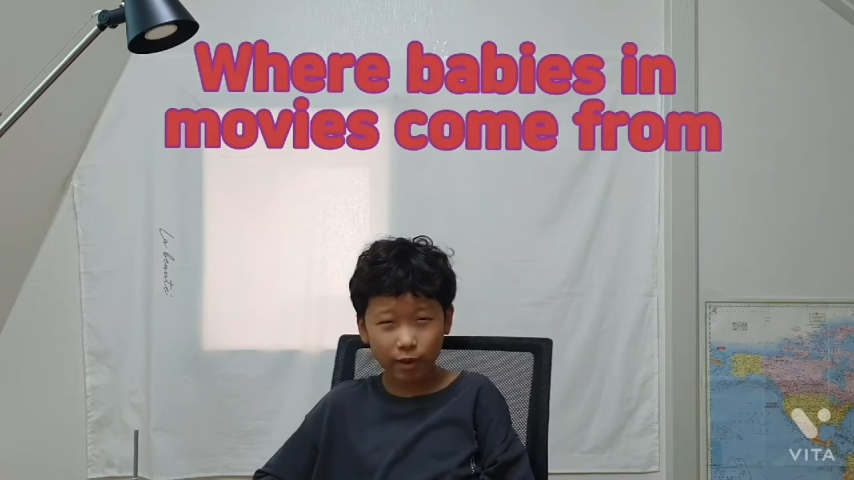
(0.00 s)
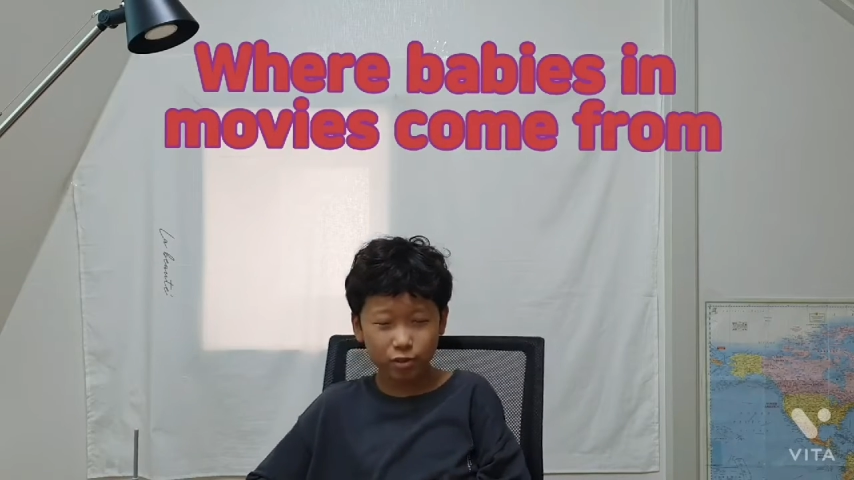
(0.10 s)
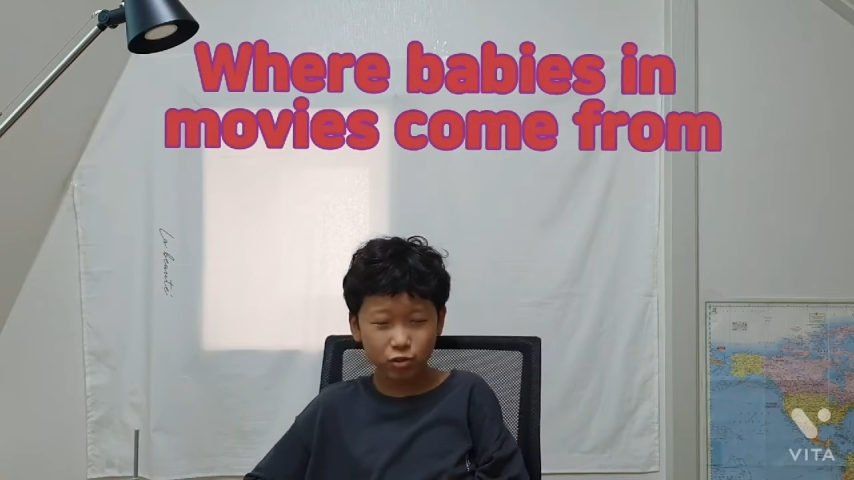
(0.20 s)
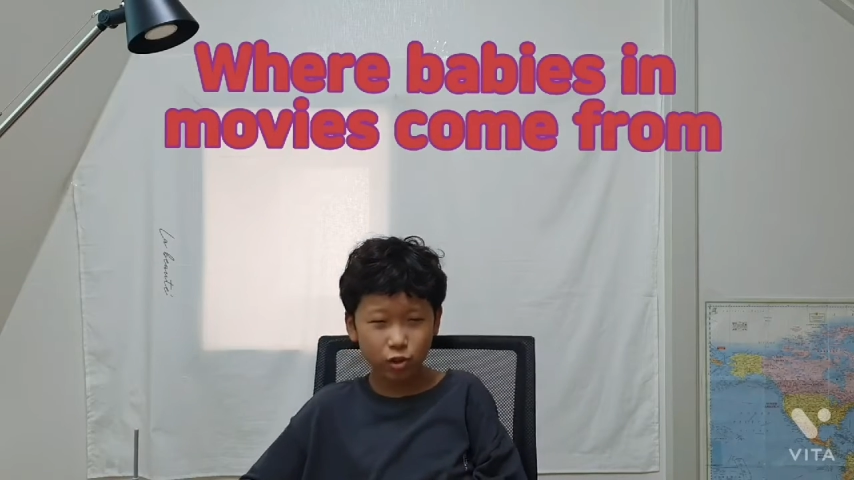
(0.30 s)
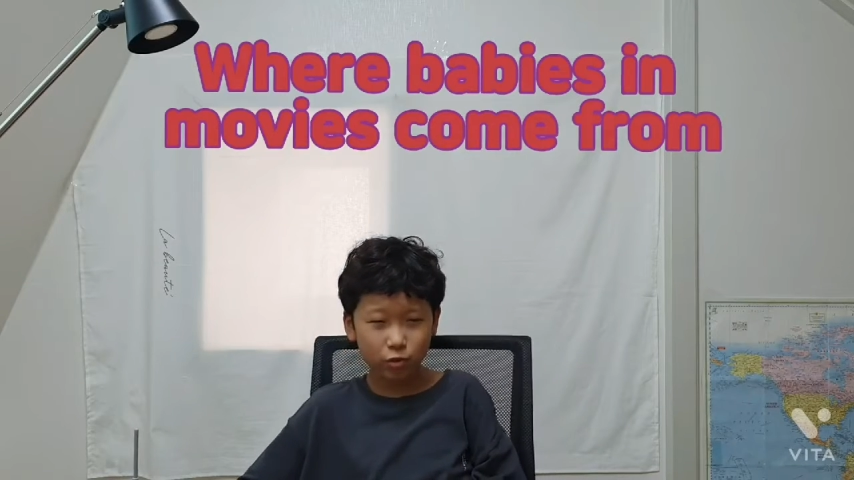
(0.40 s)

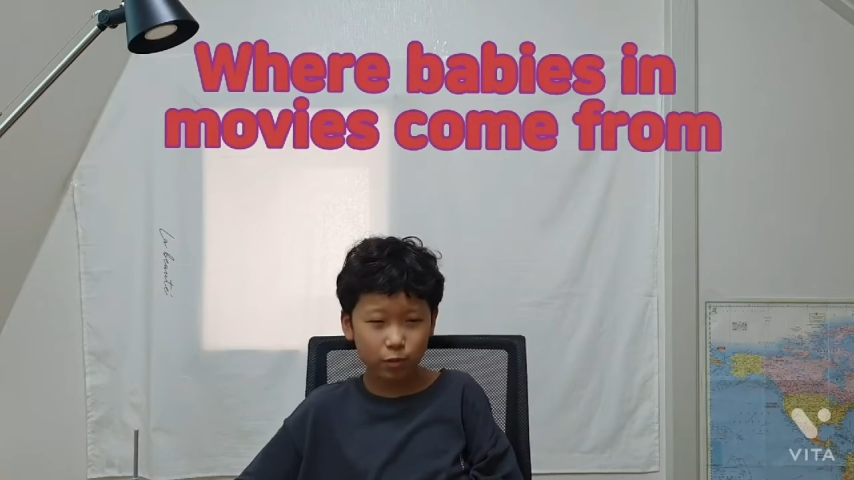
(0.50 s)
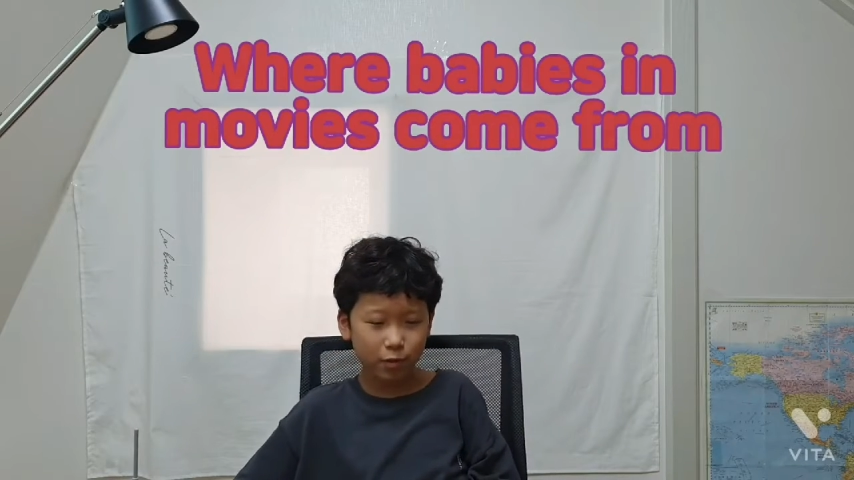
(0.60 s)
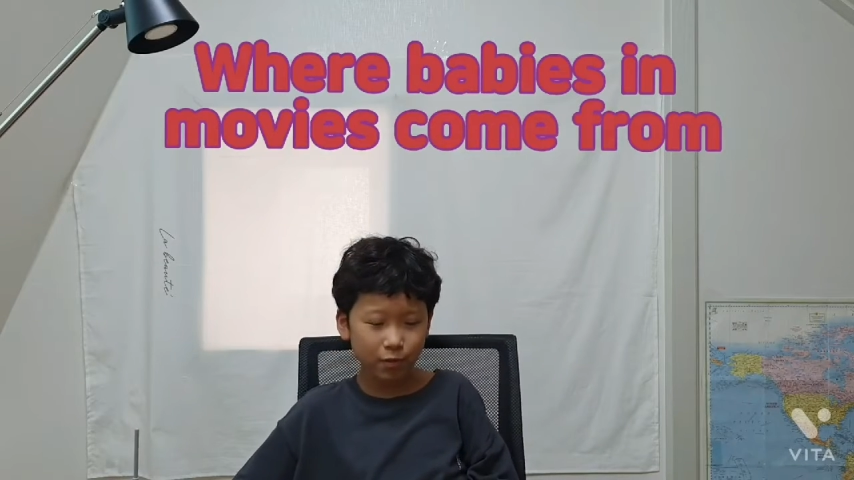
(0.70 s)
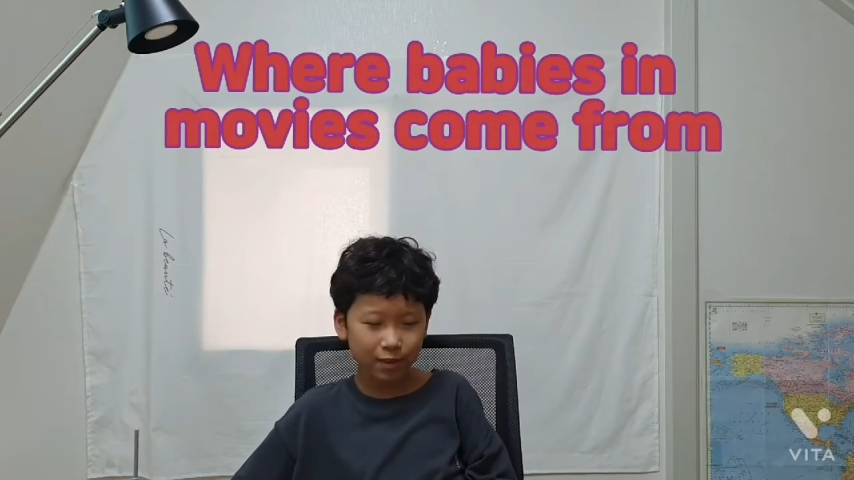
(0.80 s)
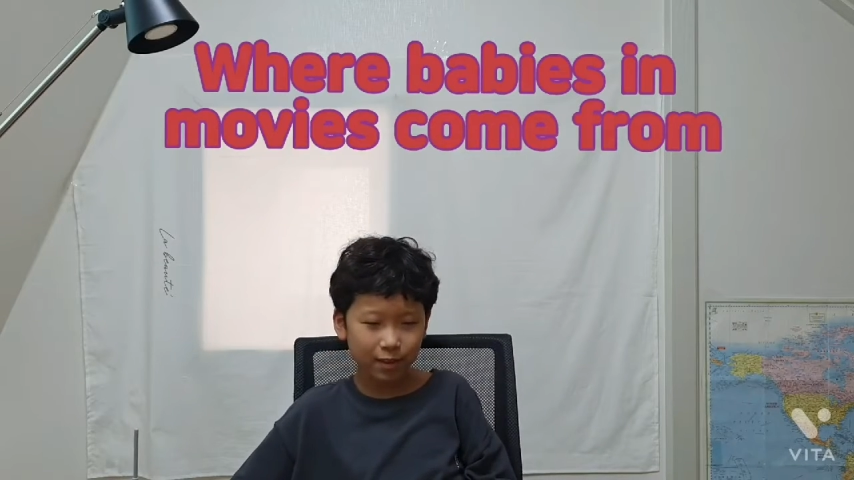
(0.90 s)
which the
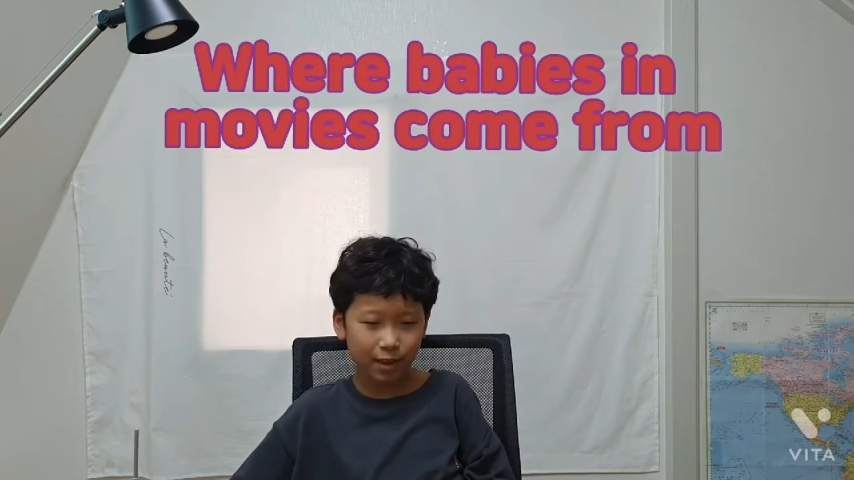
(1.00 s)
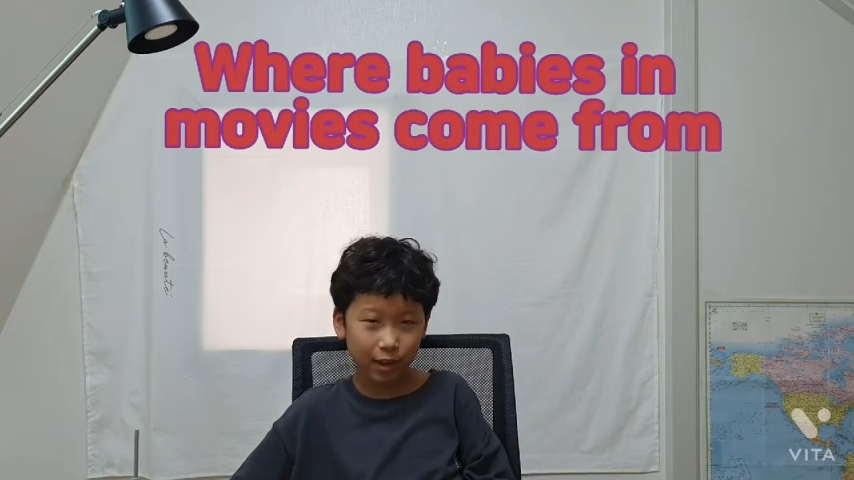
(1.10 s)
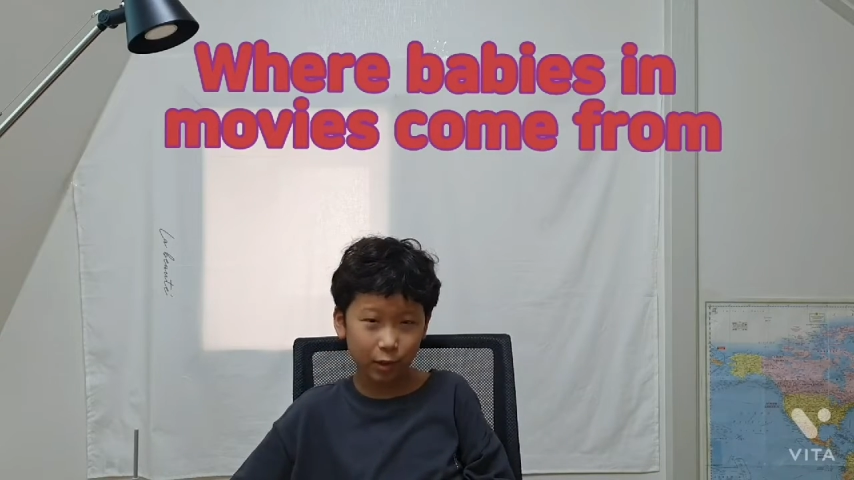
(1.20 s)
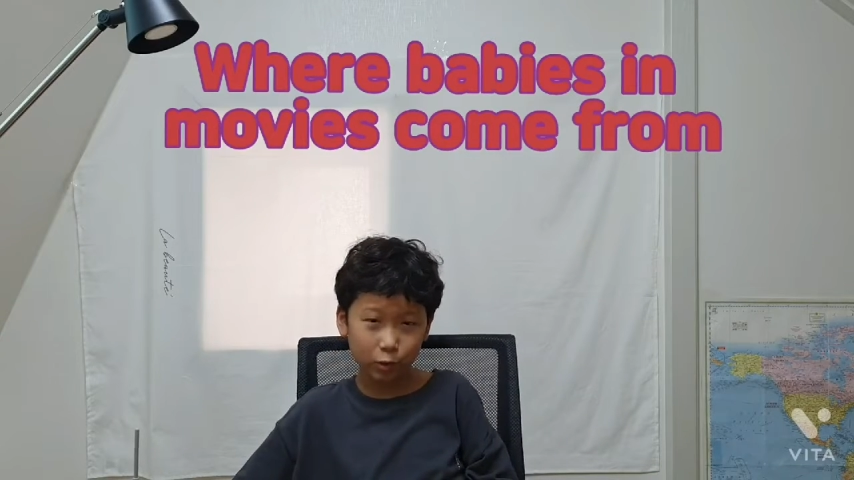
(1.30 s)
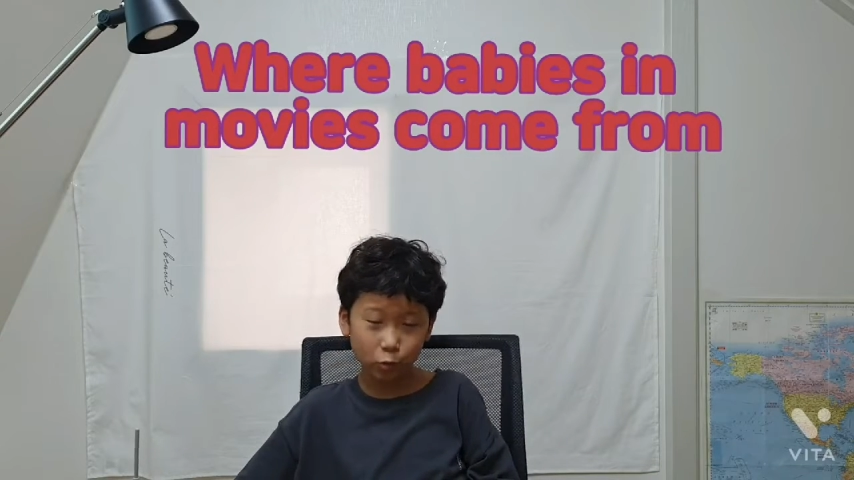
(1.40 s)
movie
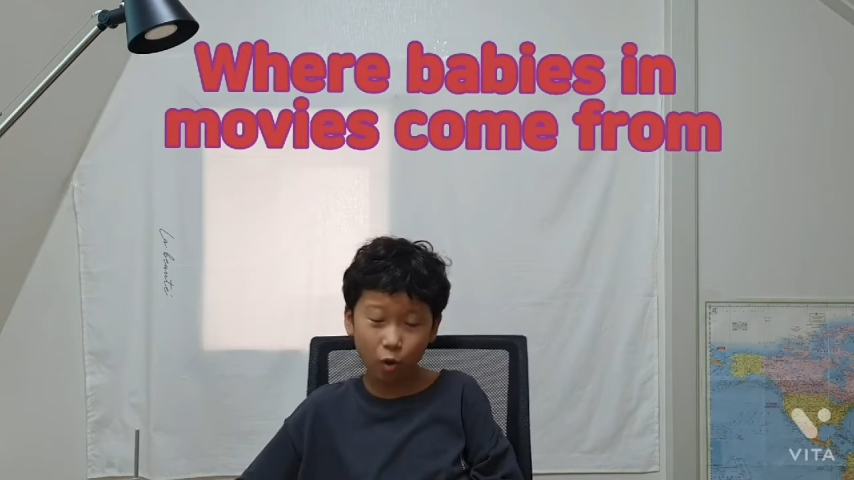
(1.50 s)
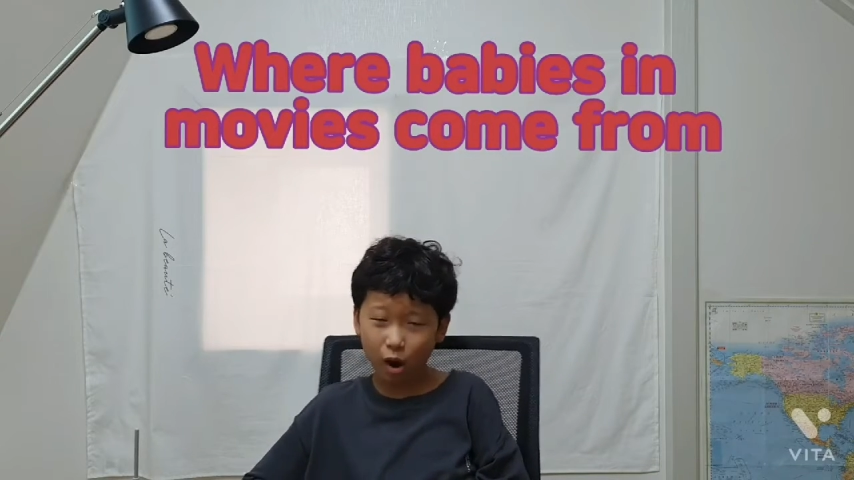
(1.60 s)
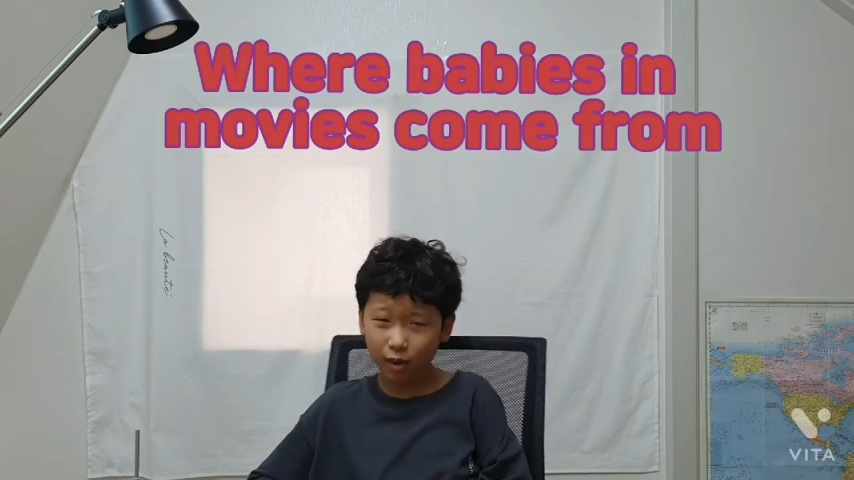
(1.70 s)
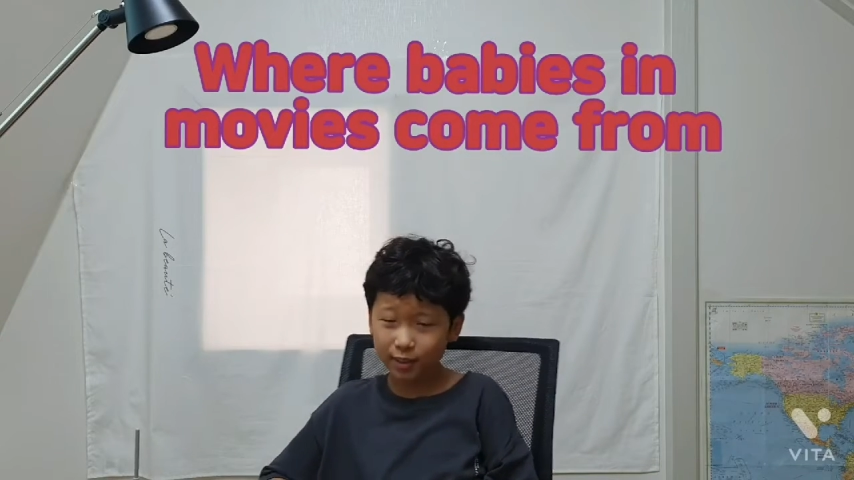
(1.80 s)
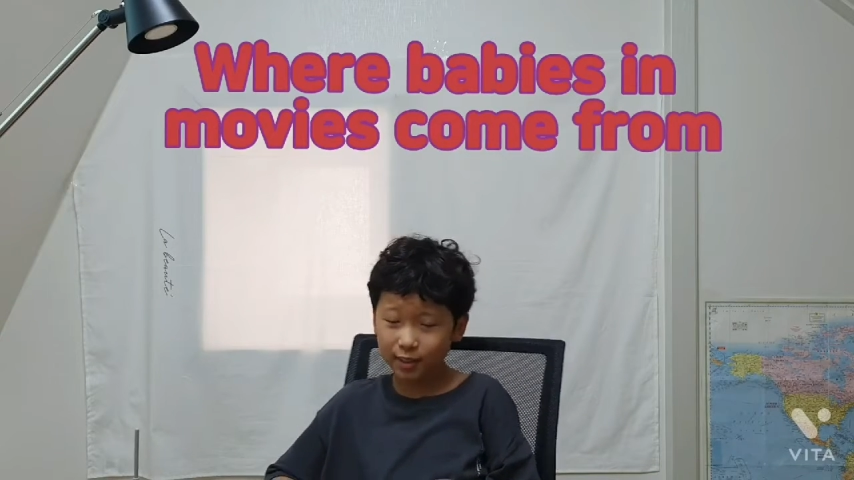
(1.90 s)
theaters
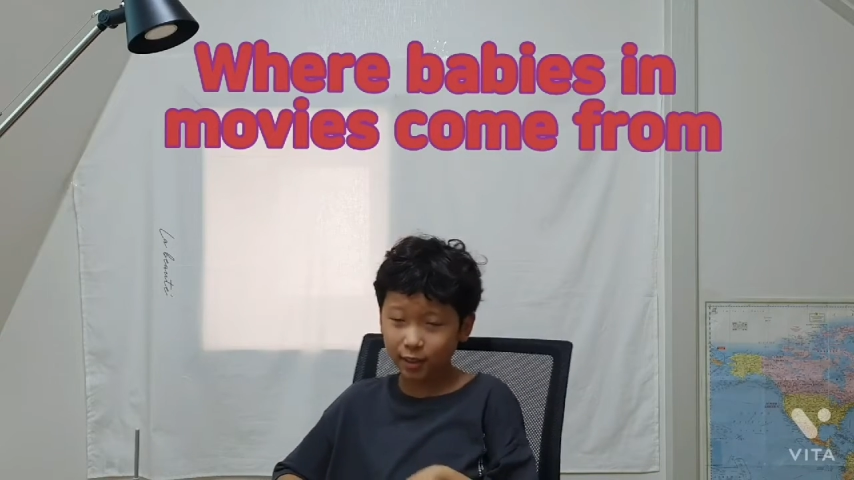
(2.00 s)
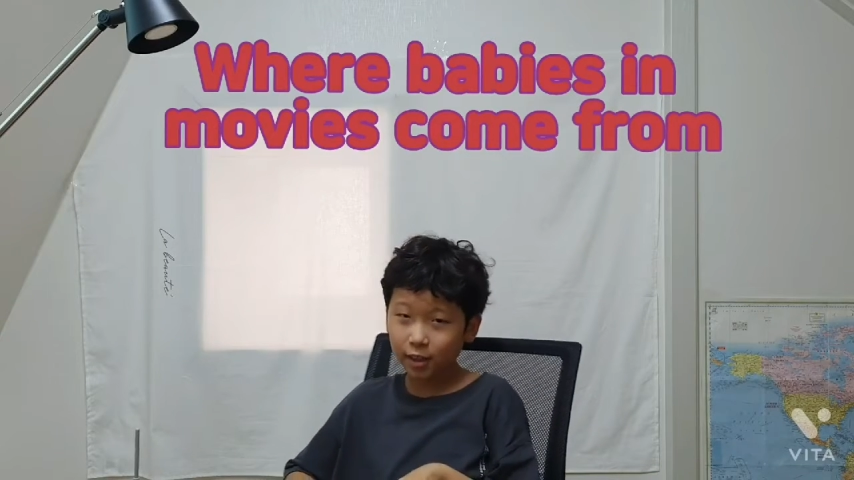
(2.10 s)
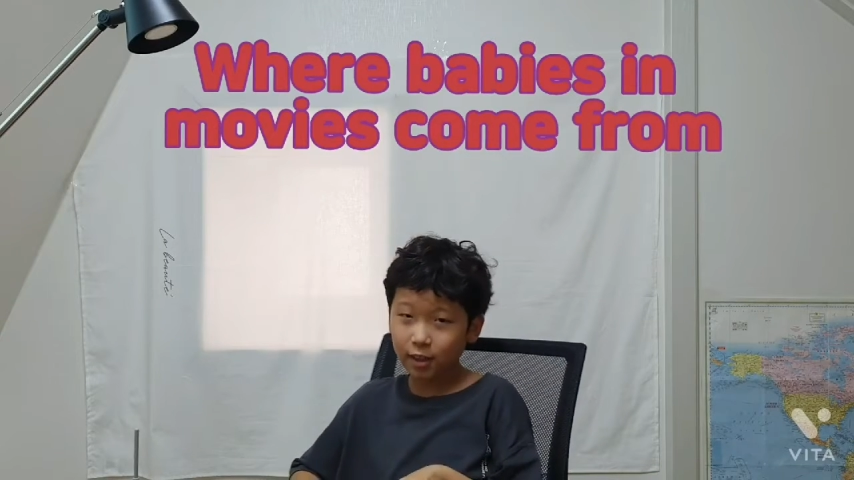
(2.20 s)
want.